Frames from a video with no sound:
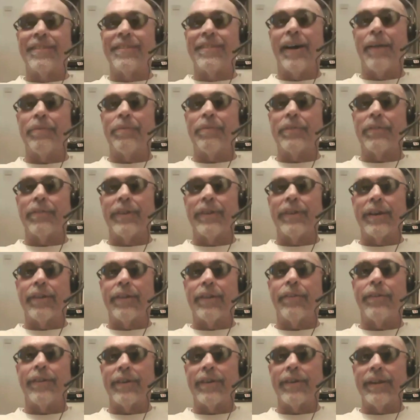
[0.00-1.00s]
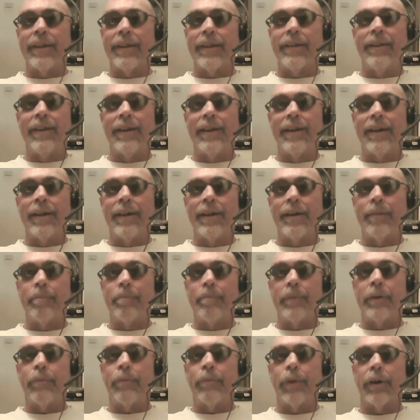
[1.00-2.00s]
stop the recording, uh,
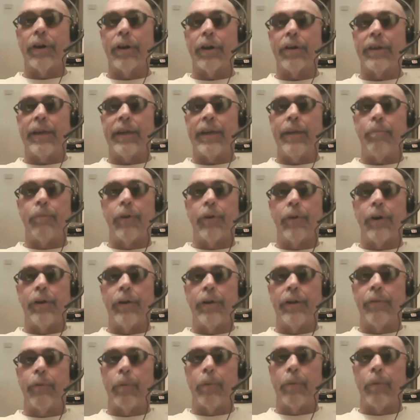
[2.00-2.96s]
but we're gonna keep rolling.